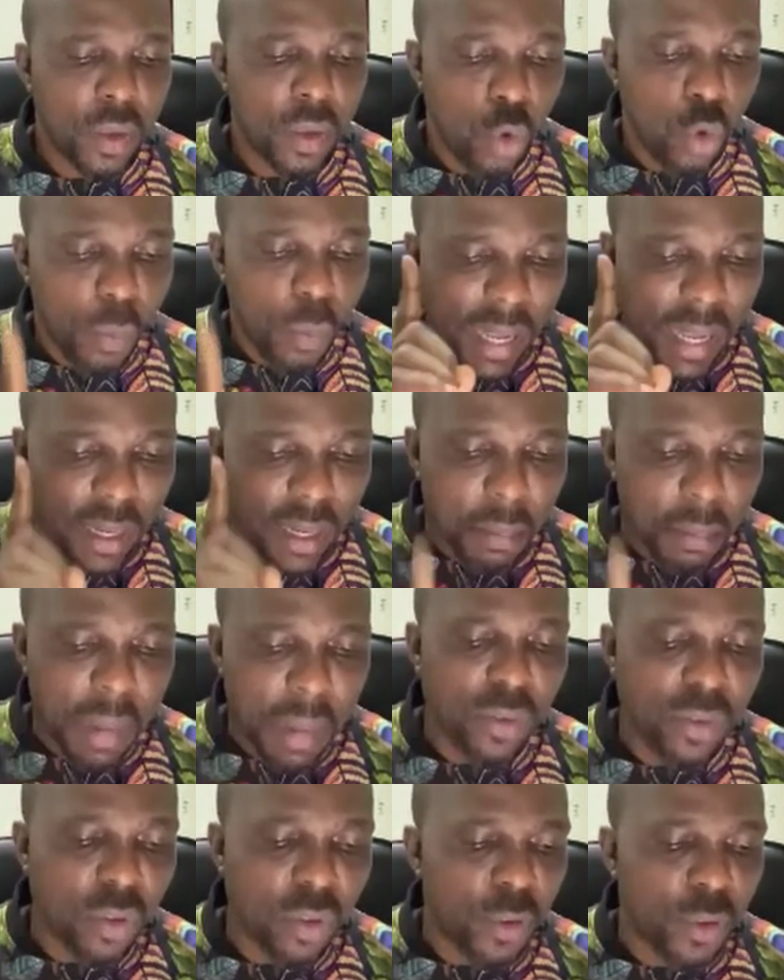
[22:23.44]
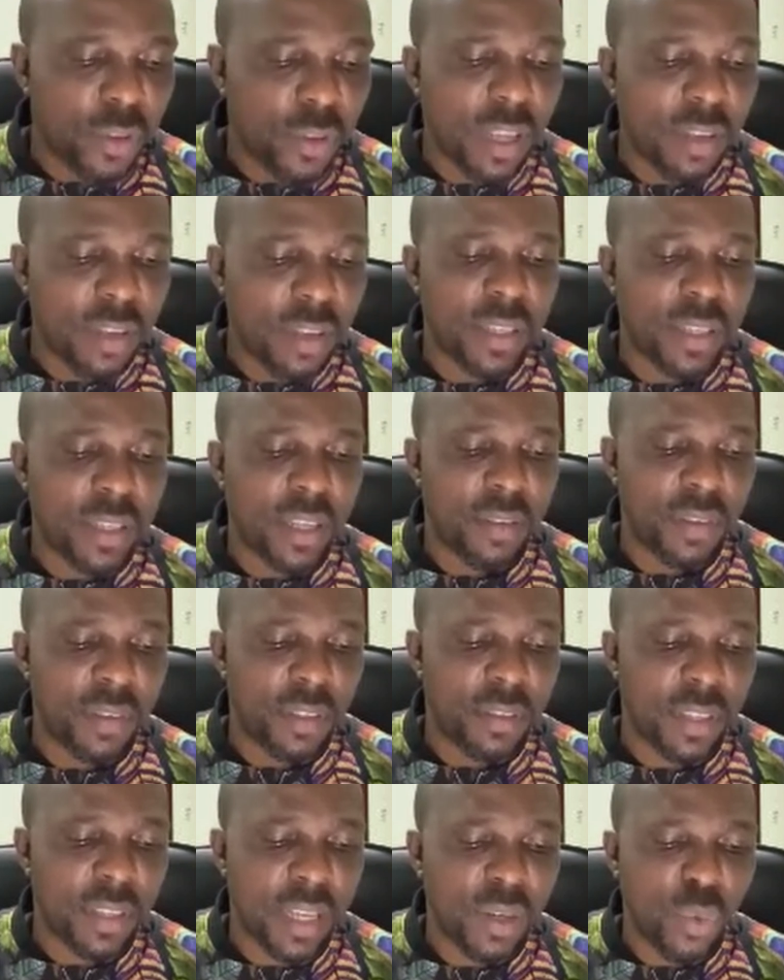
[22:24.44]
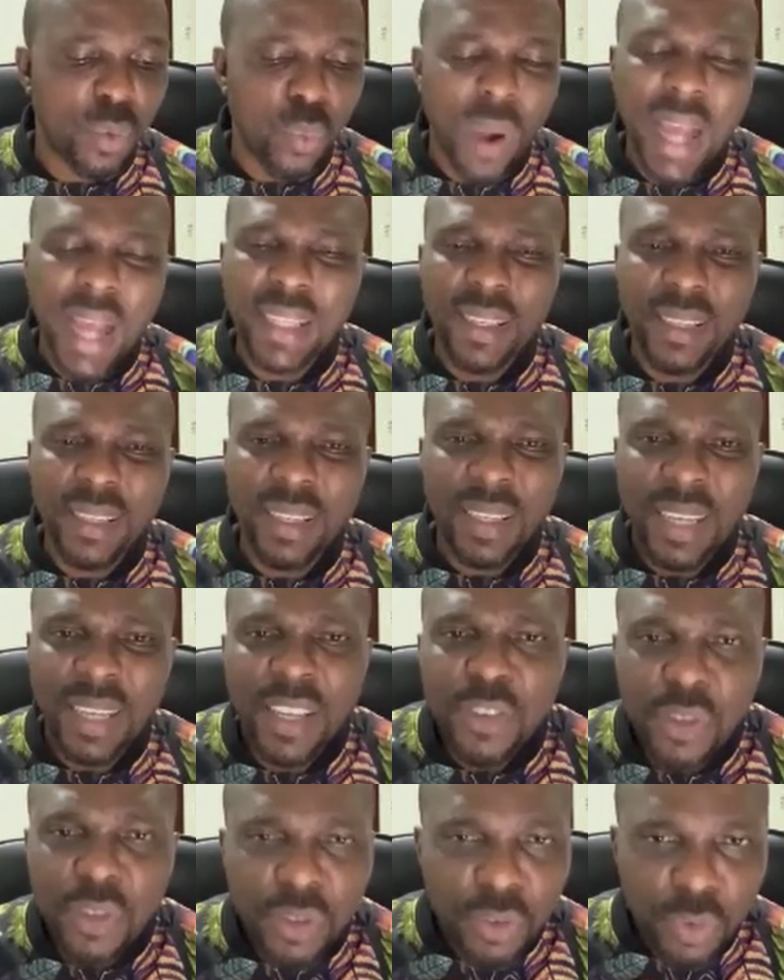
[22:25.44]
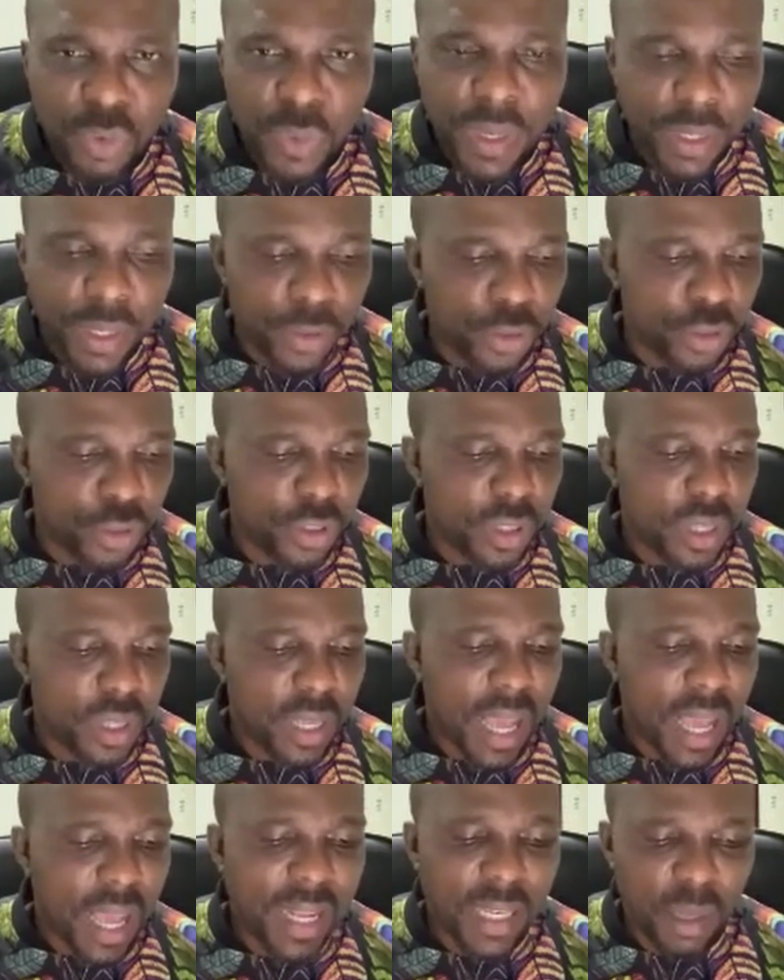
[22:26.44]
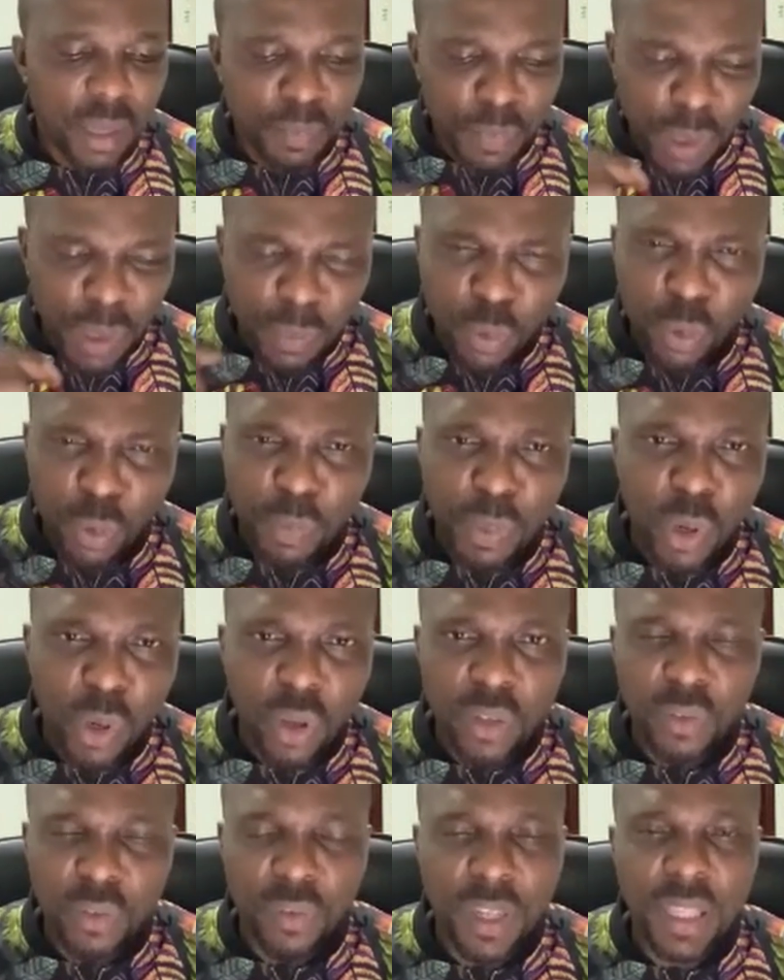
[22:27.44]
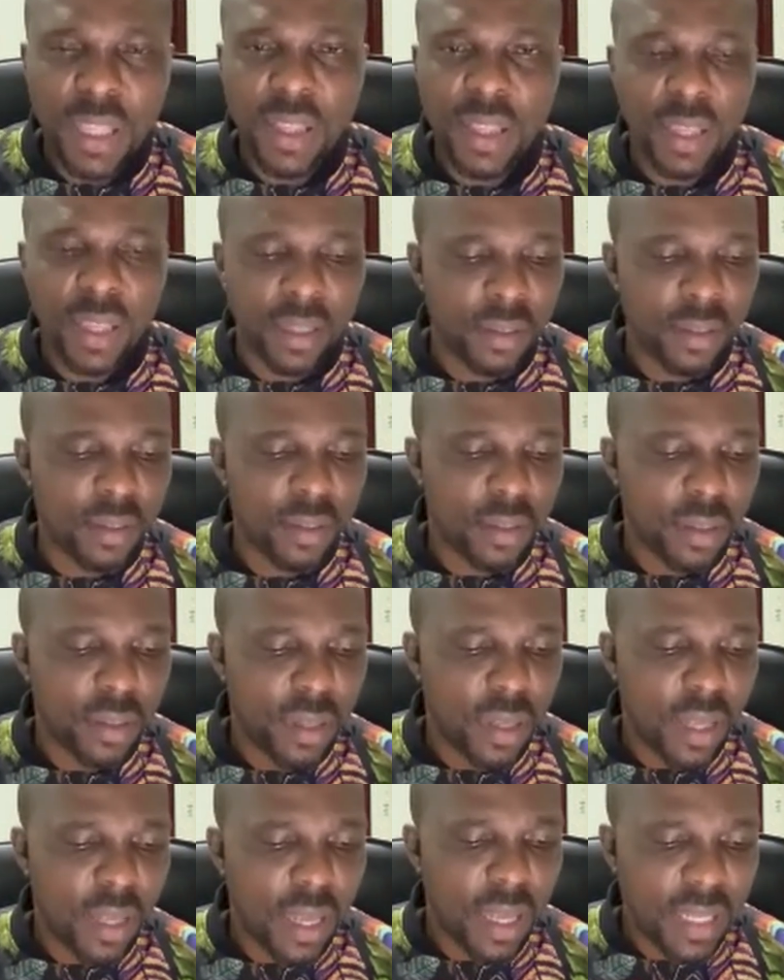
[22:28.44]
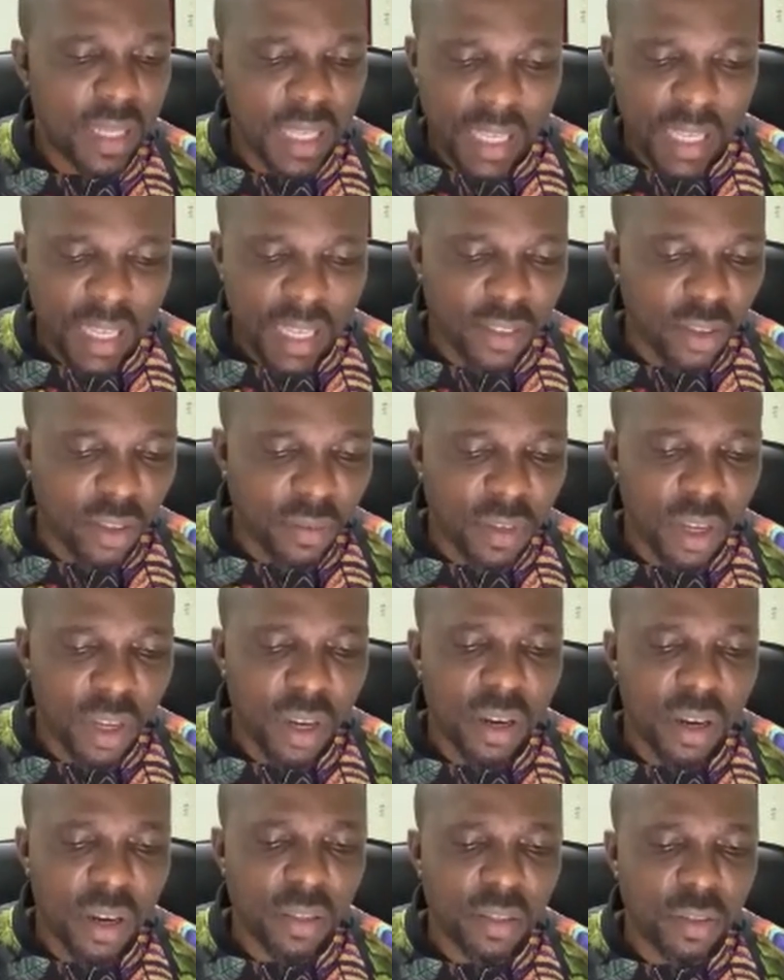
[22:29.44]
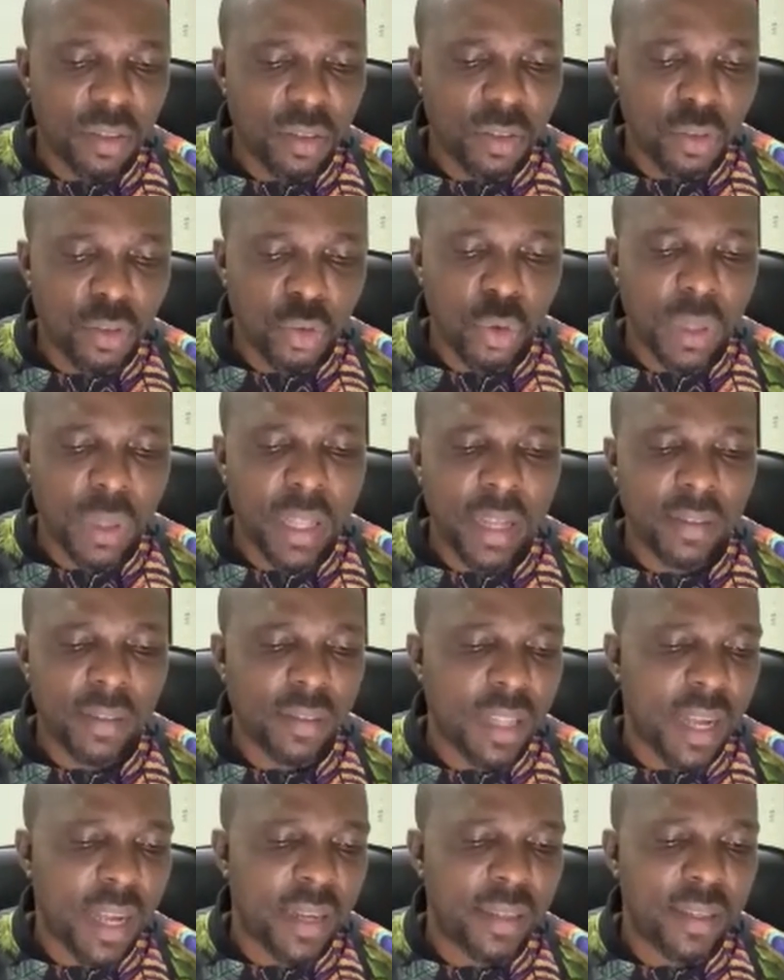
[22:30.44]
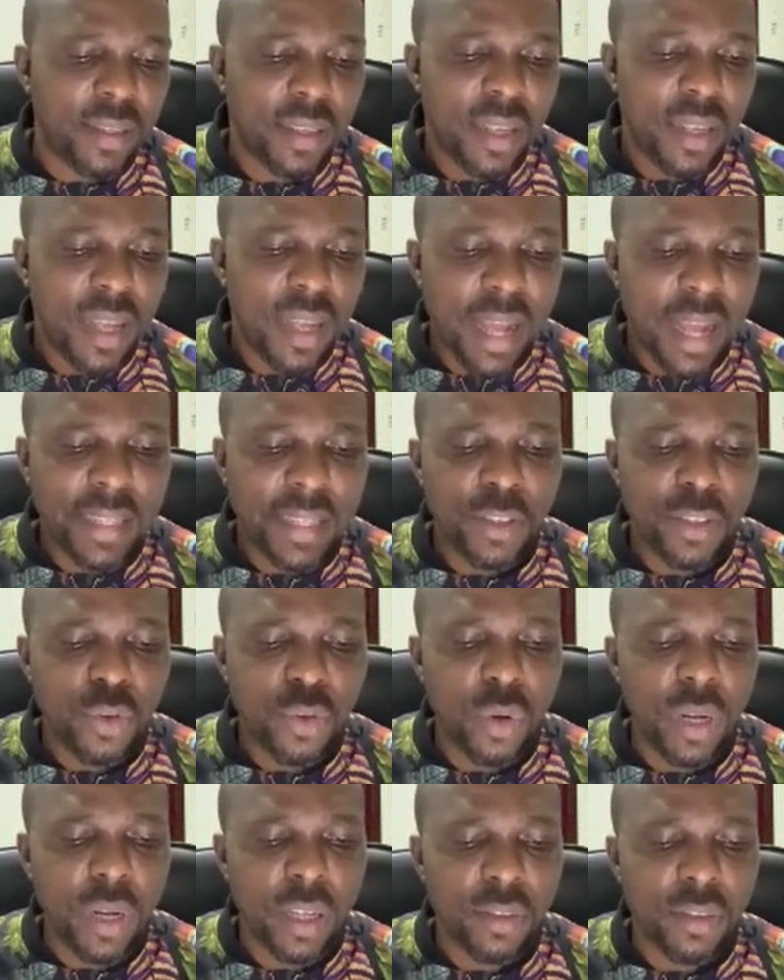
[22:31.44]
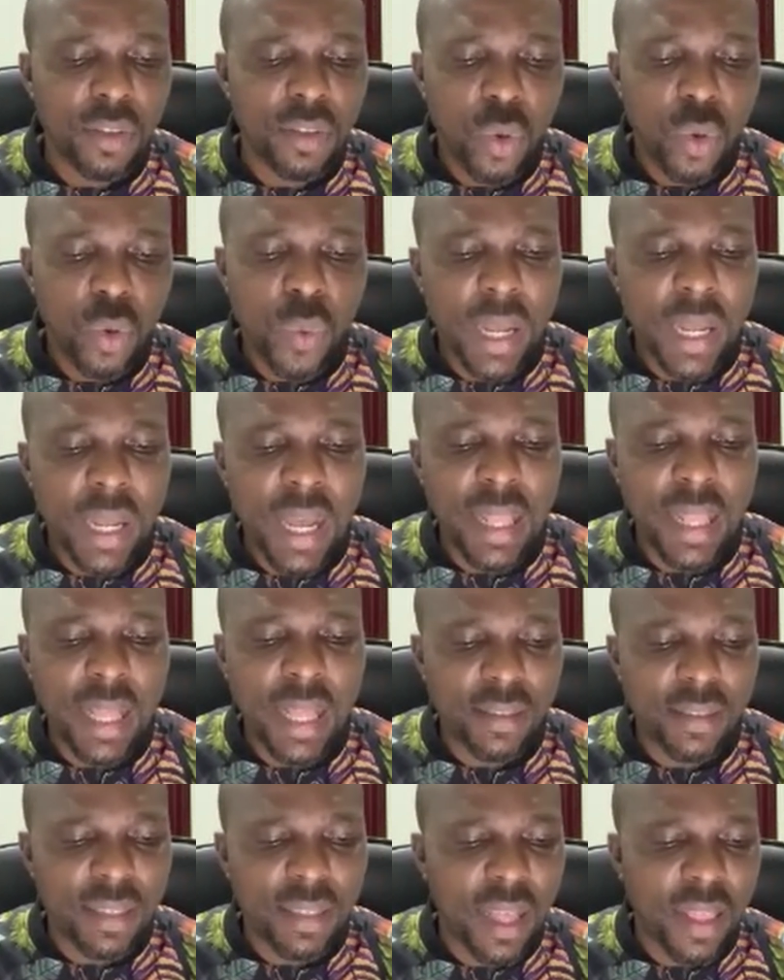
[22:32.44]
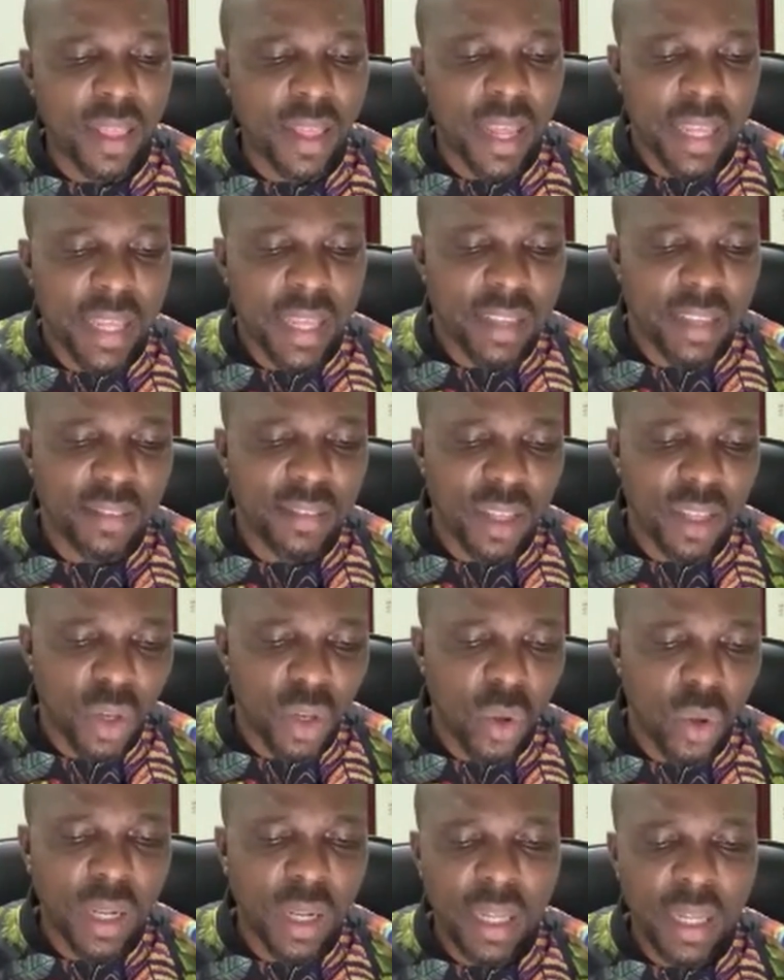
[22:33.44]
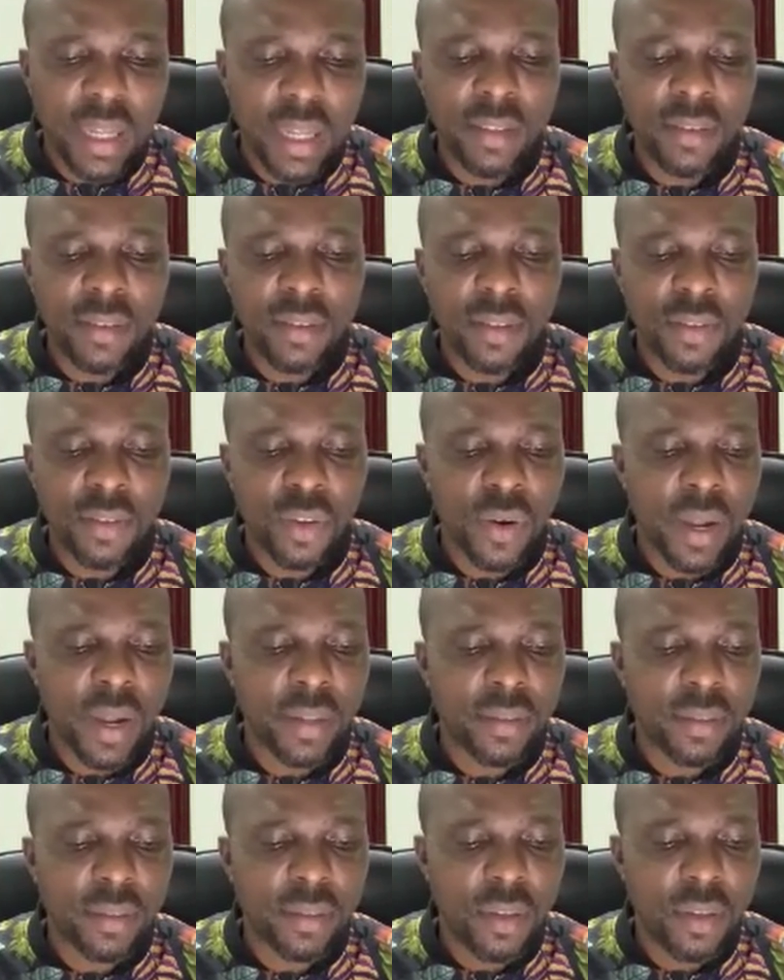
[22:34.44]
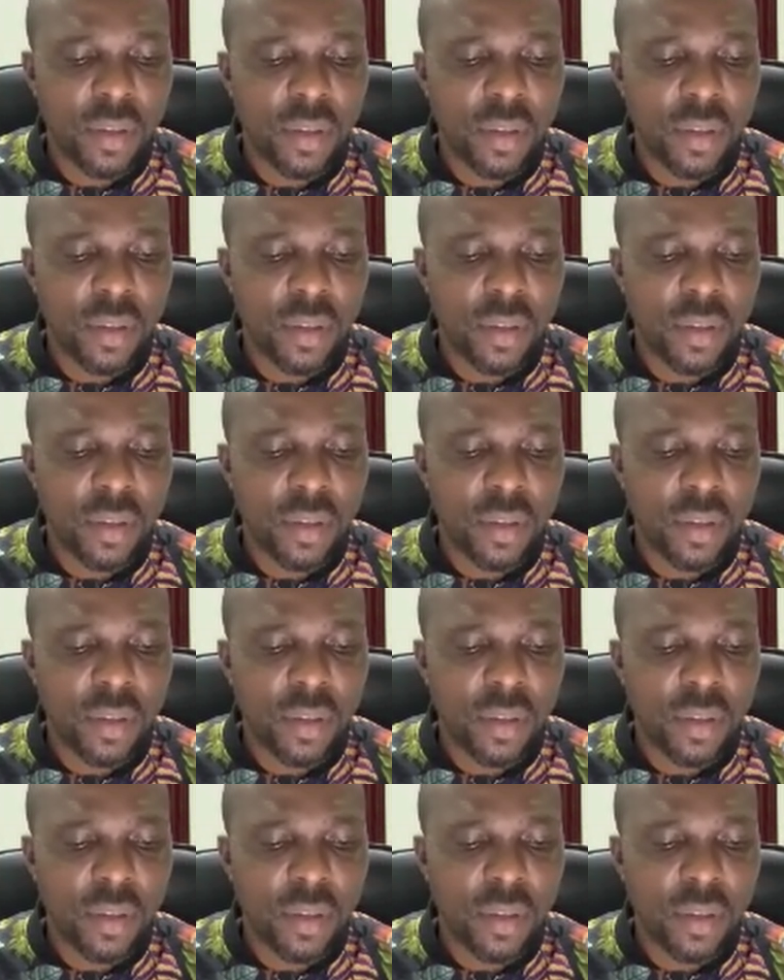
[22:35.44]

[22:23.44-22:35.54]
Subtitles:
Who by the mouth of your servant David said, why did the nations rage and the people plot vain things? The kings of the earth took their stand and the rulers were gathered together against the Lord and against his Christ.